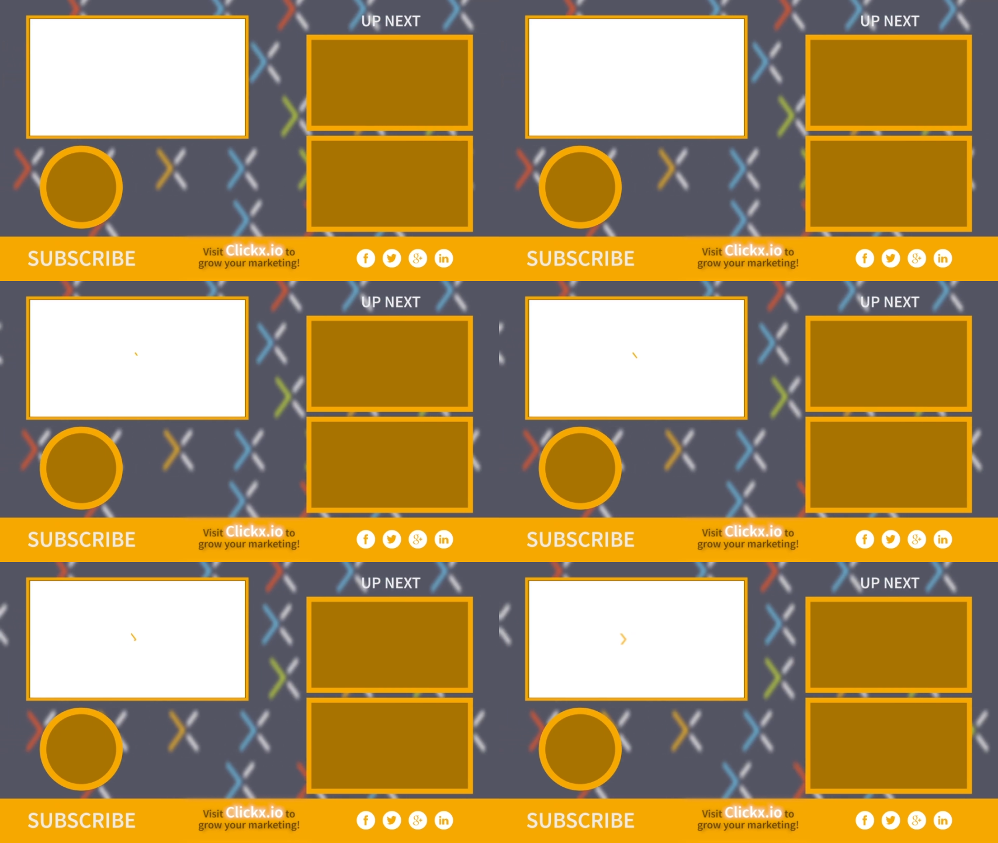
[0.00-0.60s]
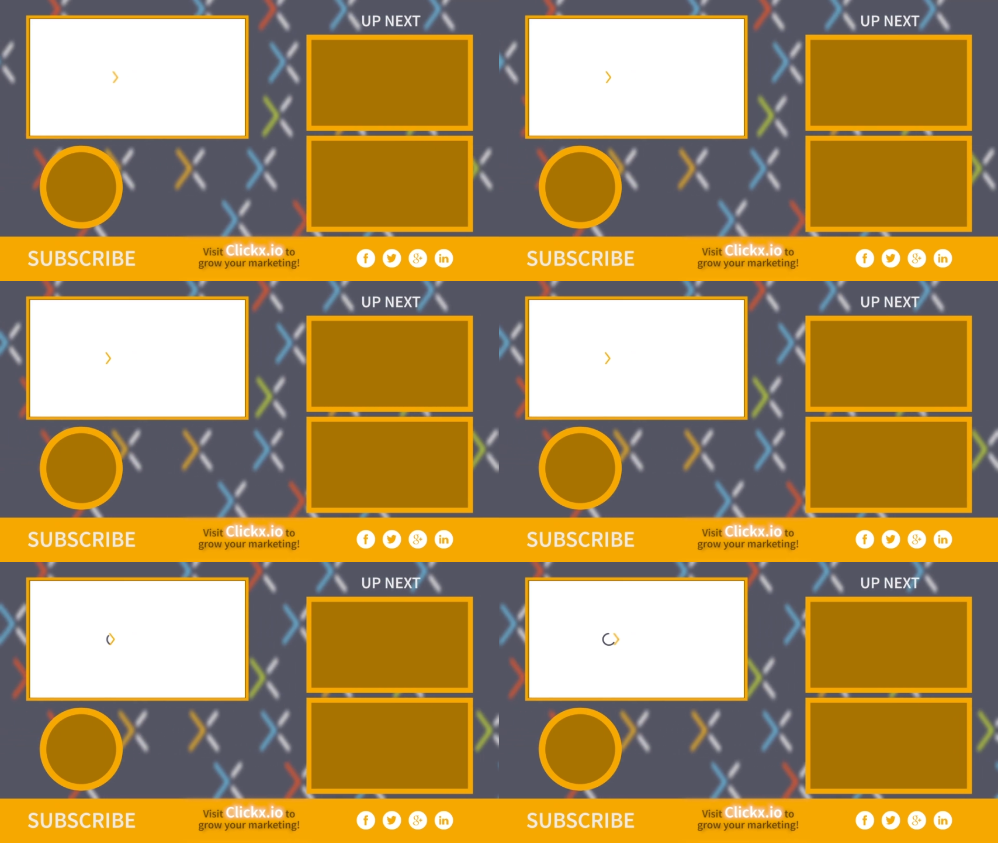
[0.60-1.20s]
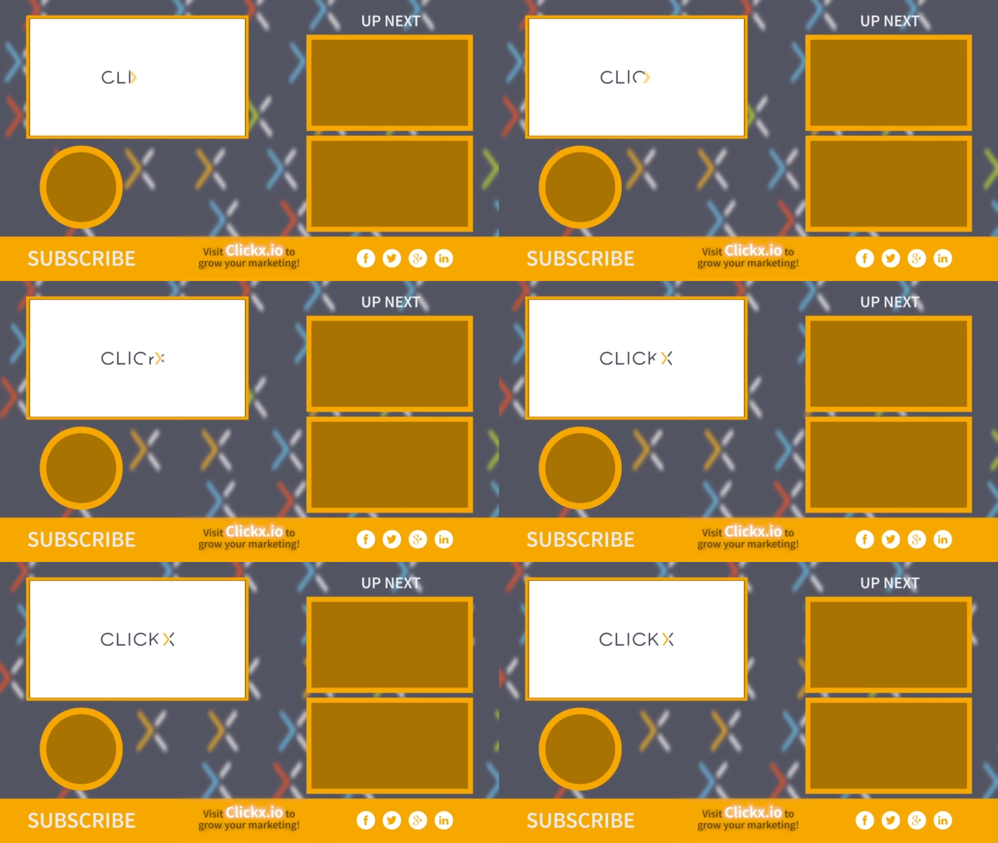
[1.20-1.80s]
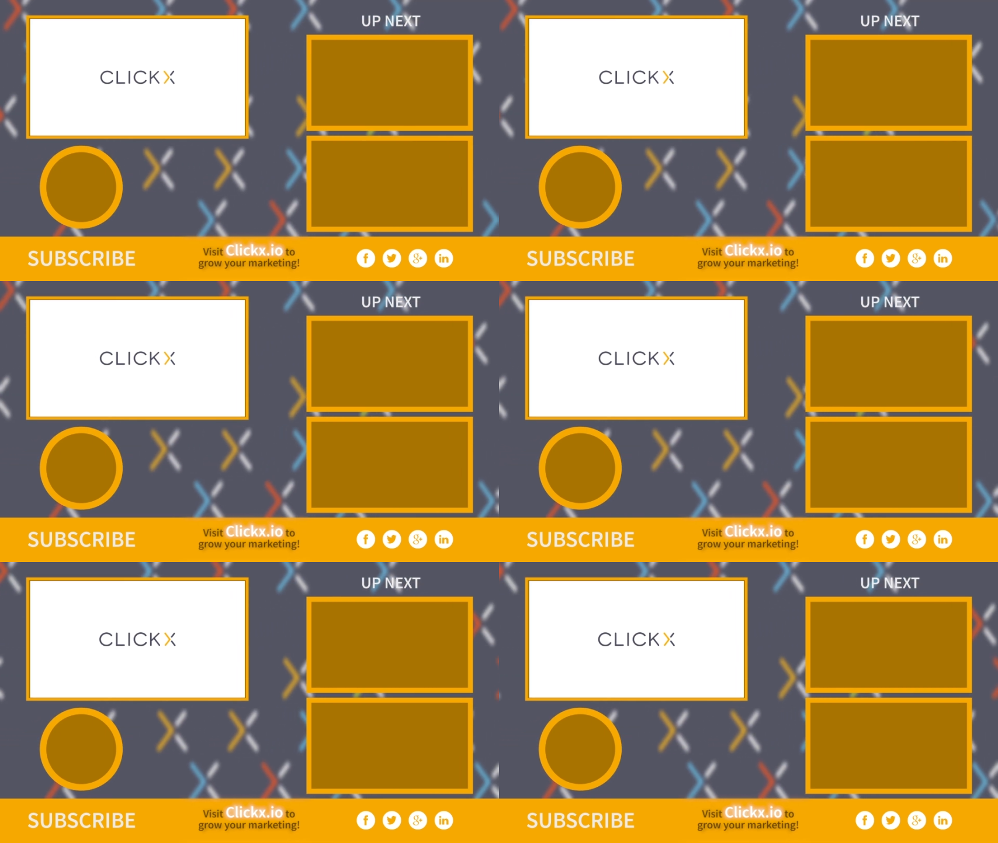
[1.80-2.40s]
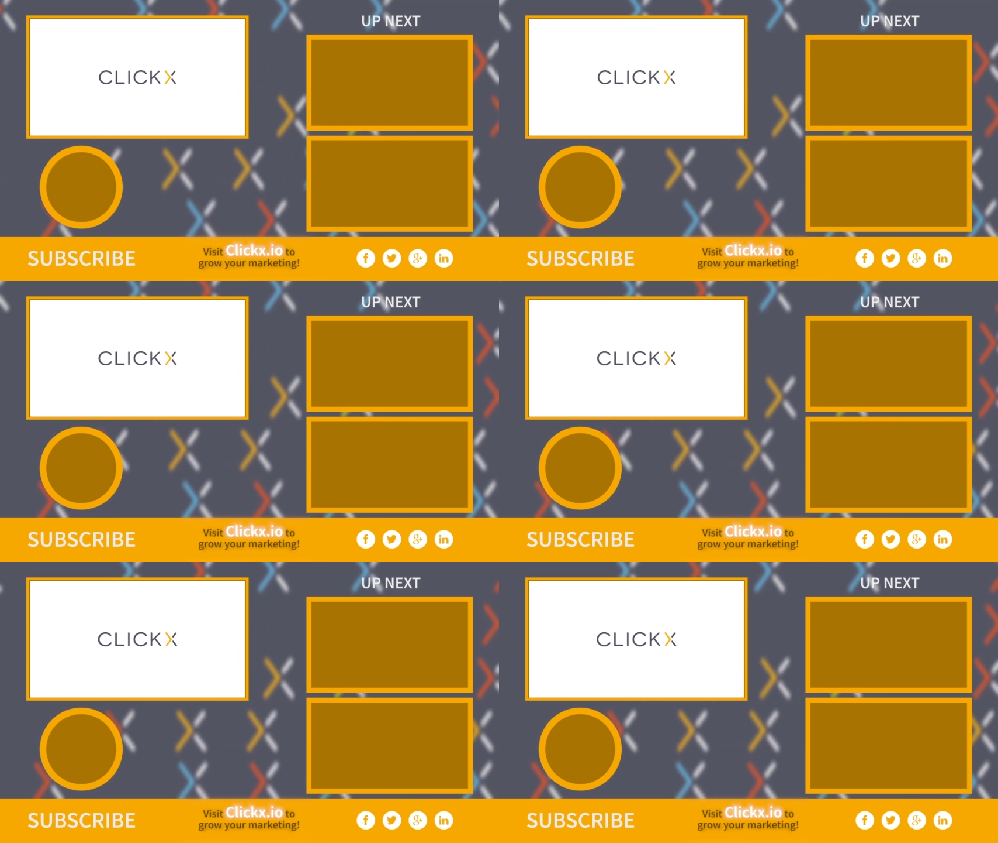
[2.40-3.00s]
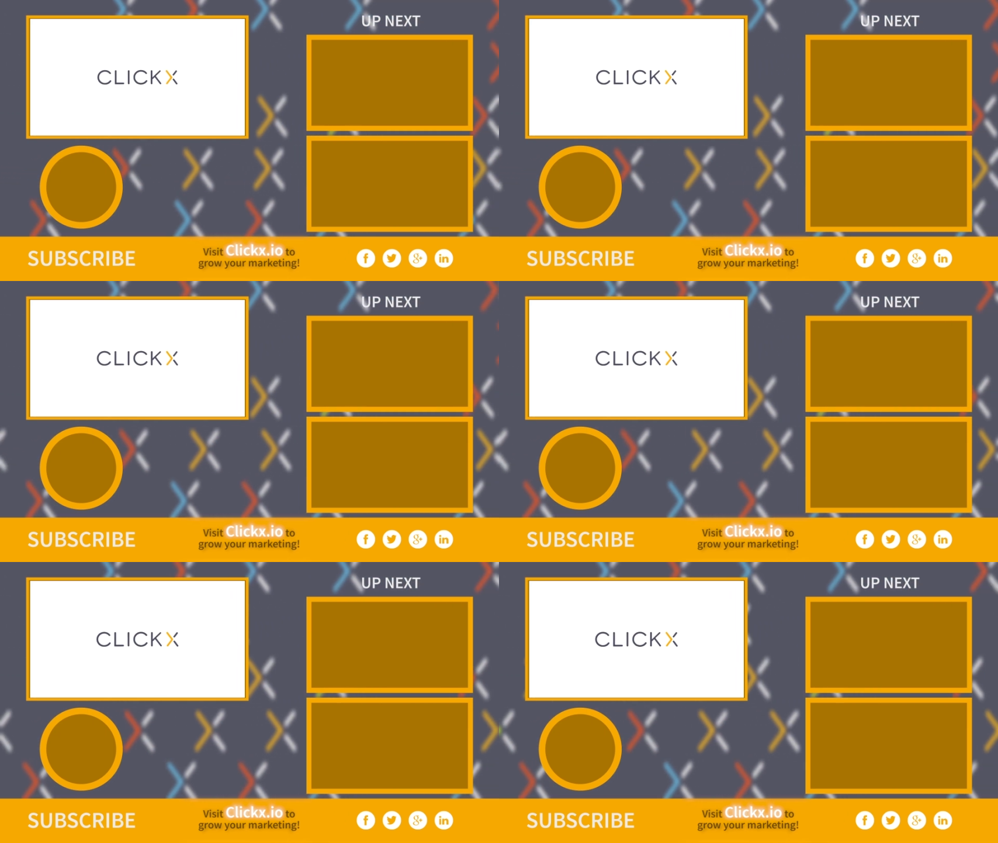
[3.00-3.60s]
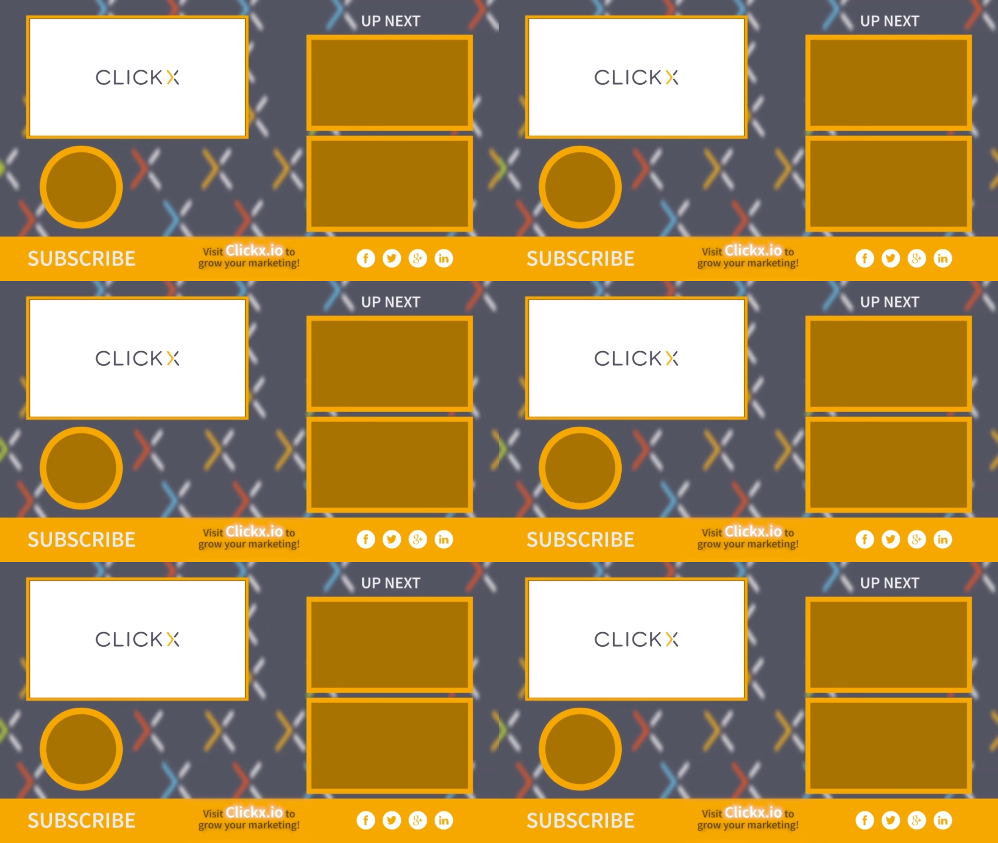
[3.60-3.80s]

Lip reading: [unreadable: no face in view]